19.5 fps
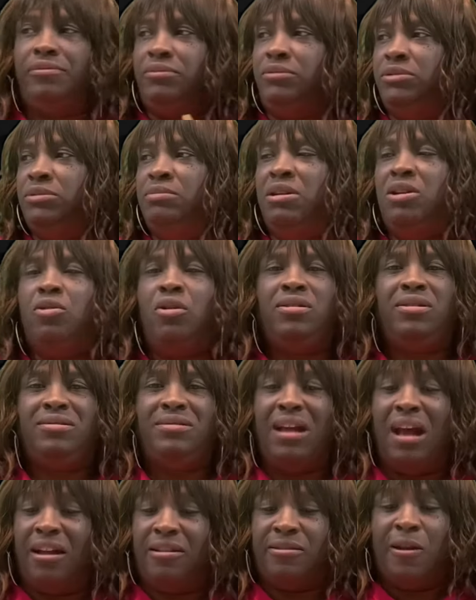me or the
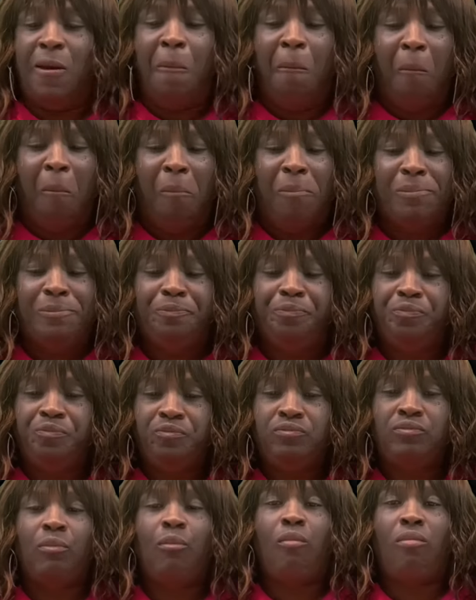doctor.
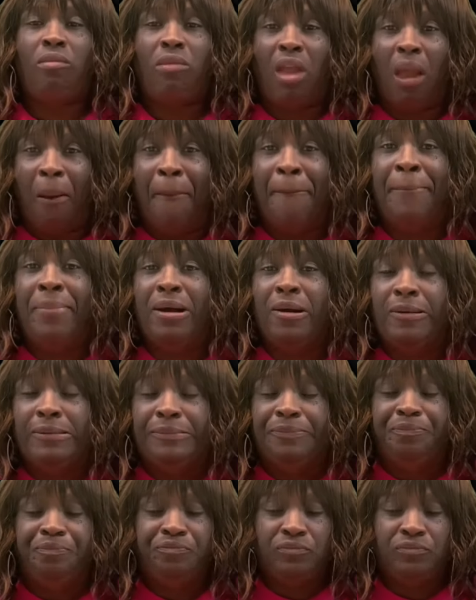But